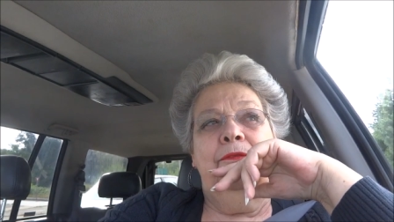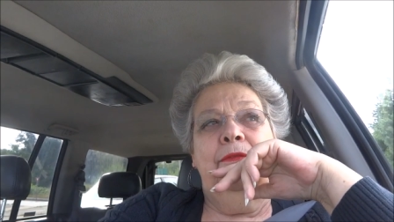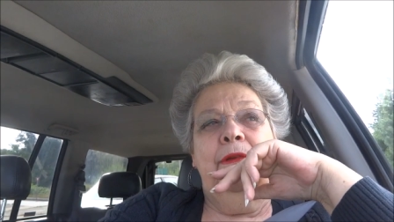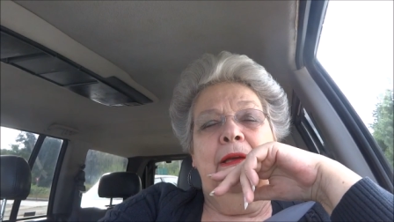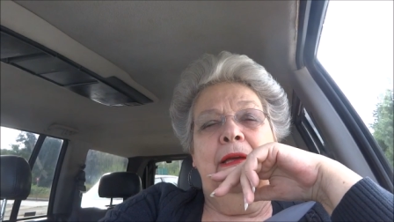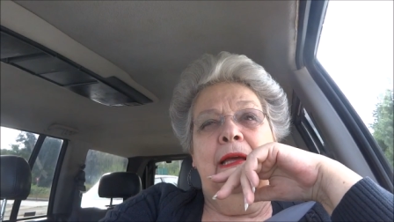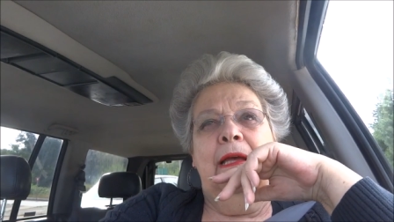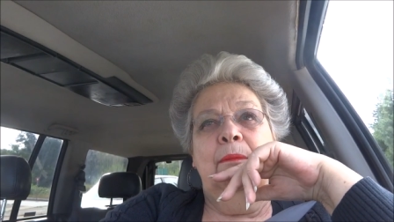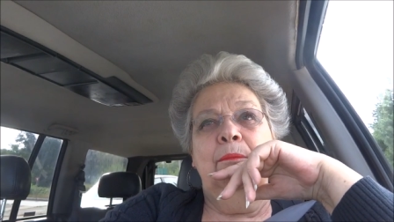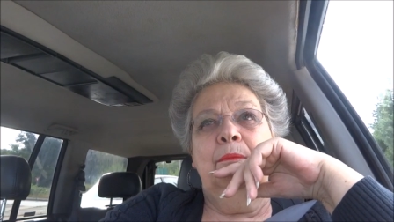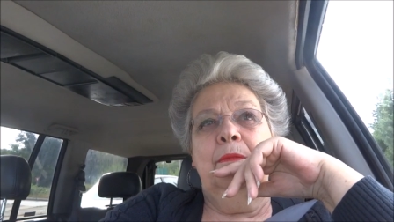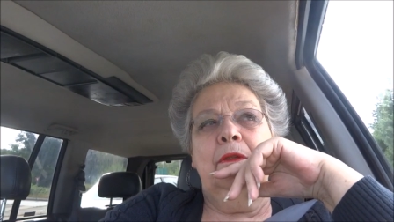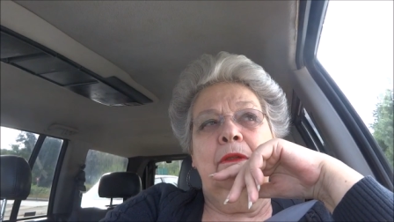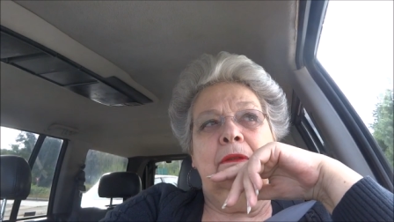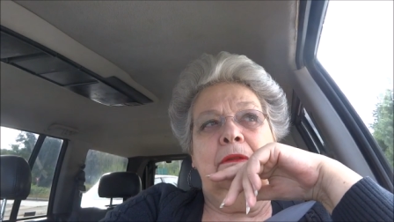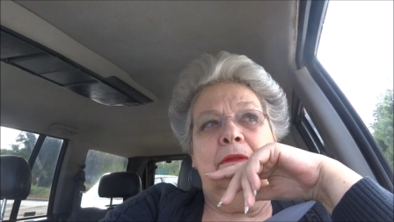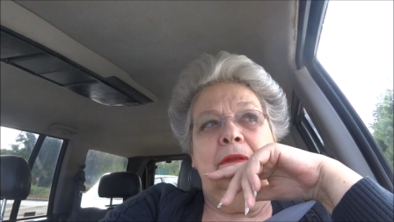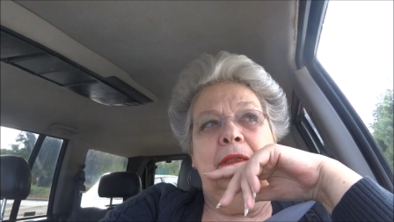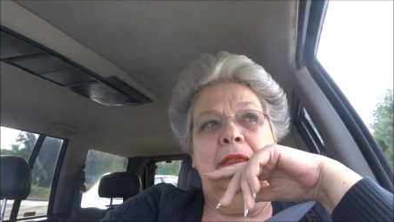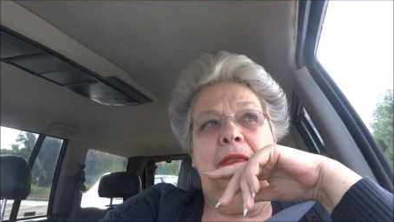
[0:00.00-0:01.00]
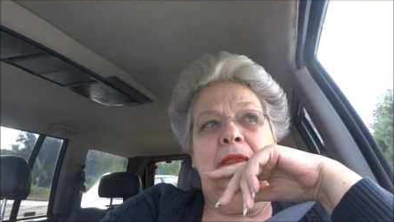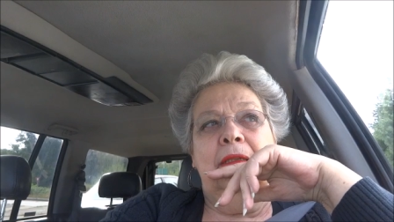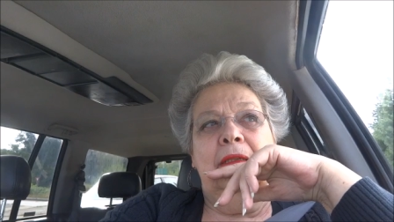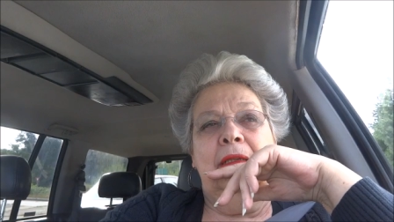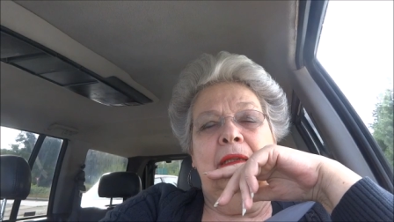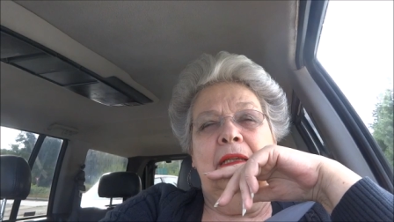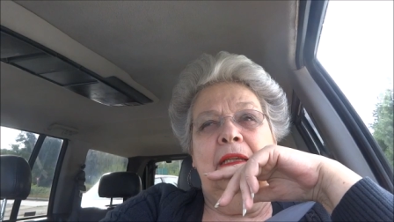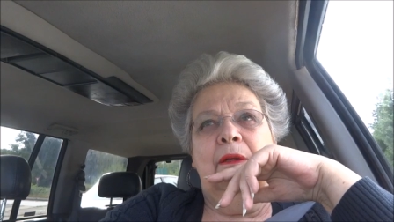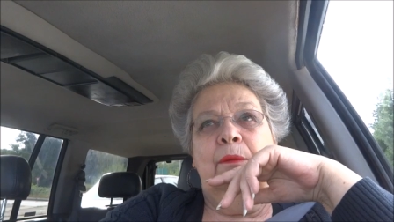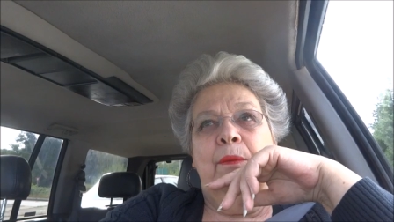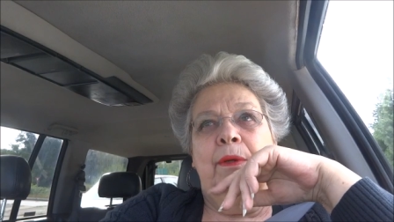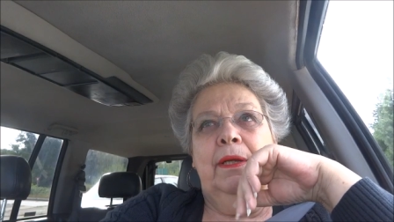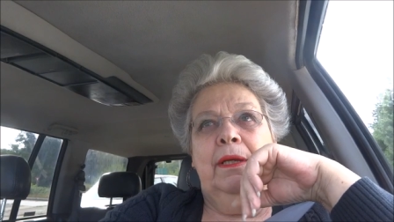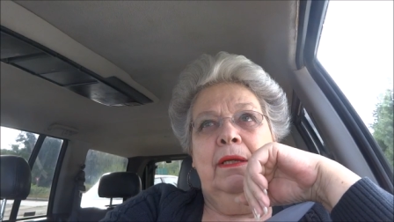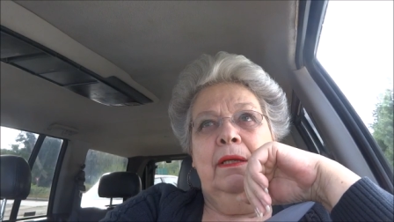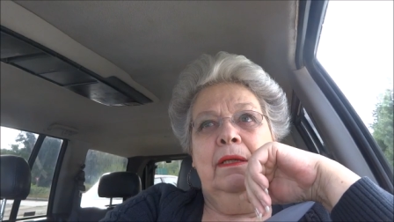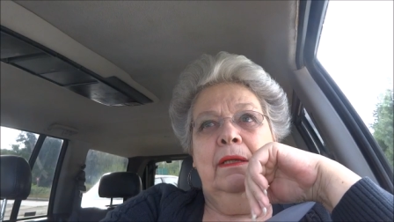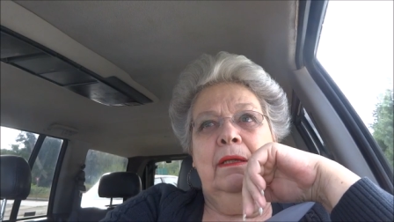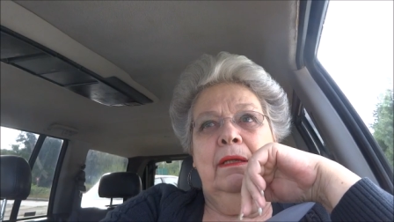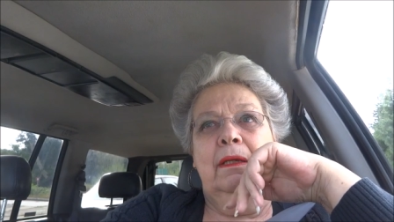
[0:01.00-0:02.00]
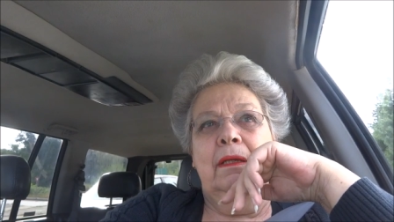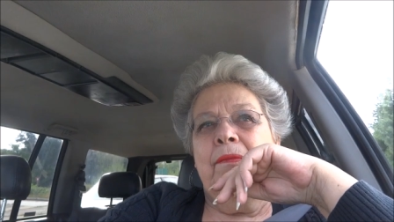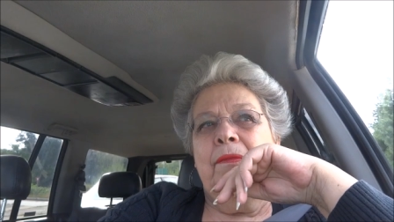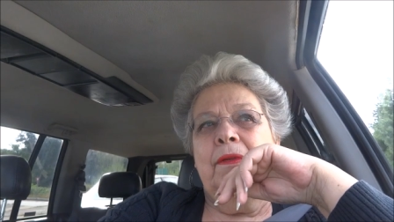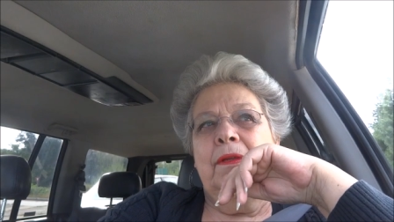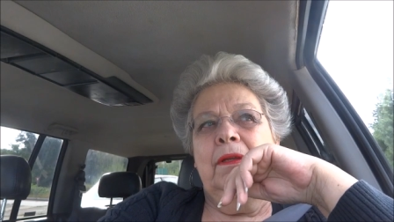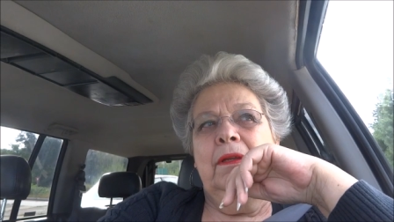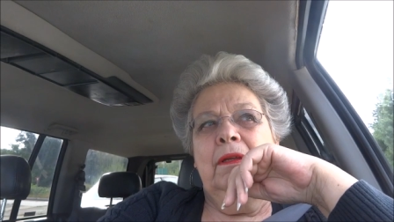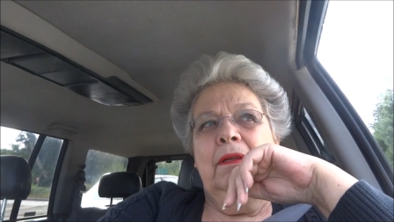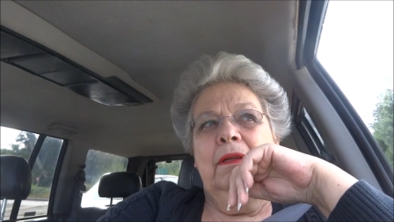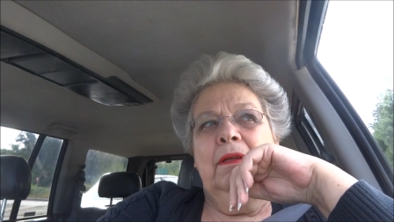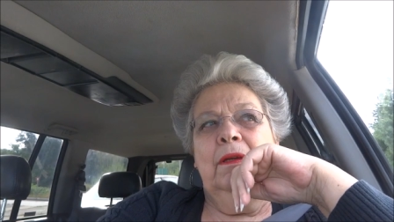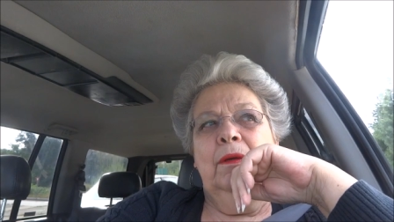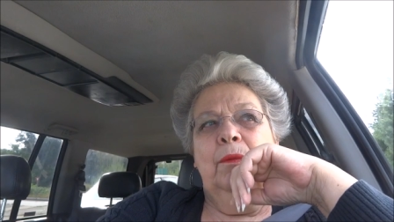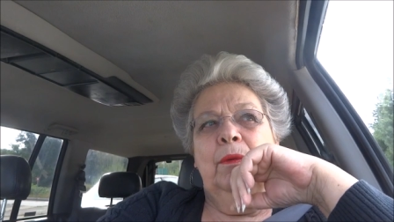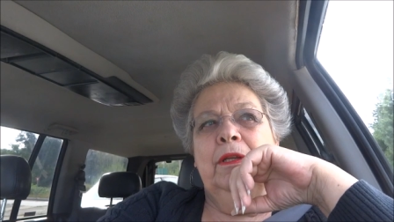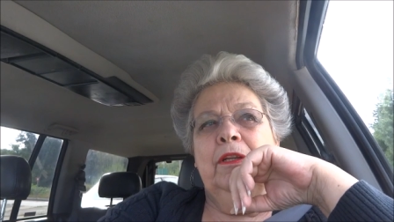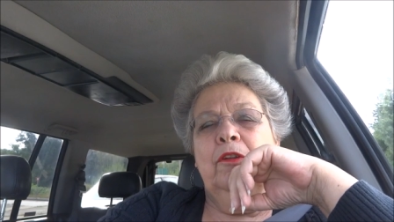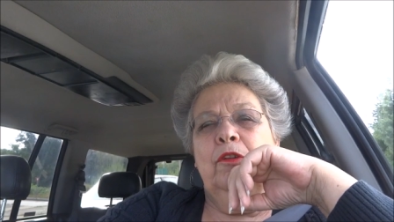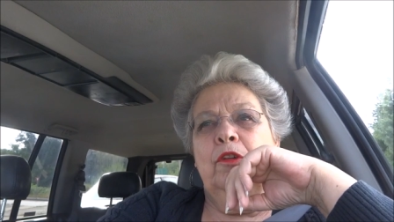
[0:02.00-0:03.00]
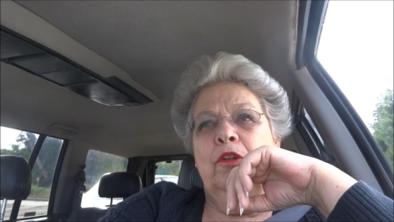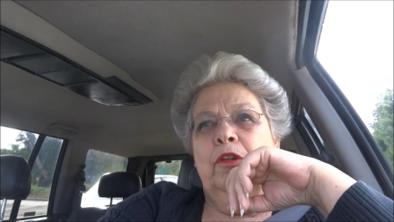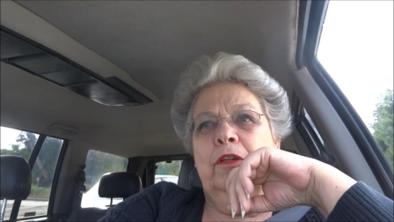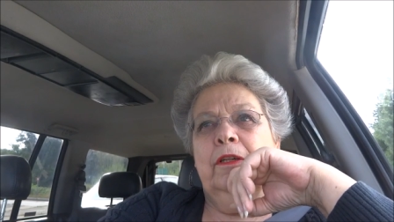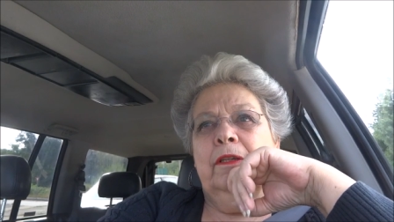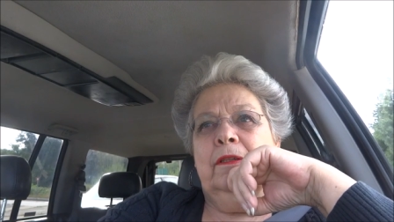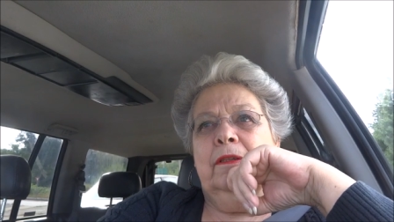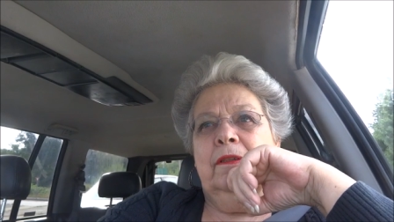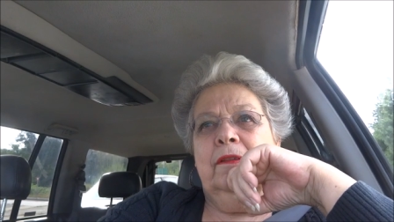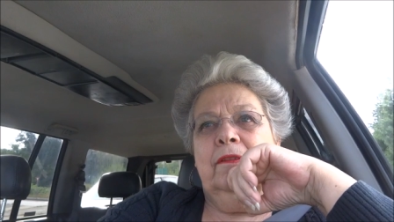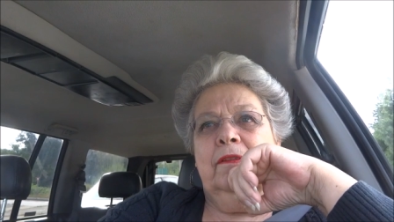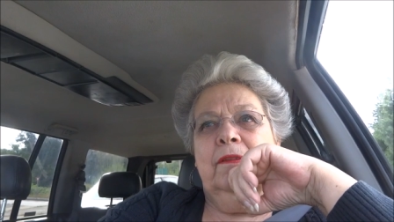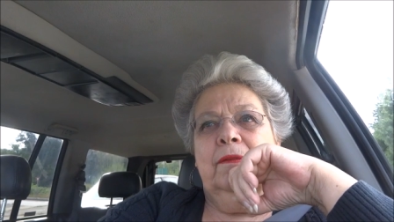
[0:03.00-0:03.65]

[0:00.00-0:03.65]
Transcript: humbled in, in a way. When you look at it,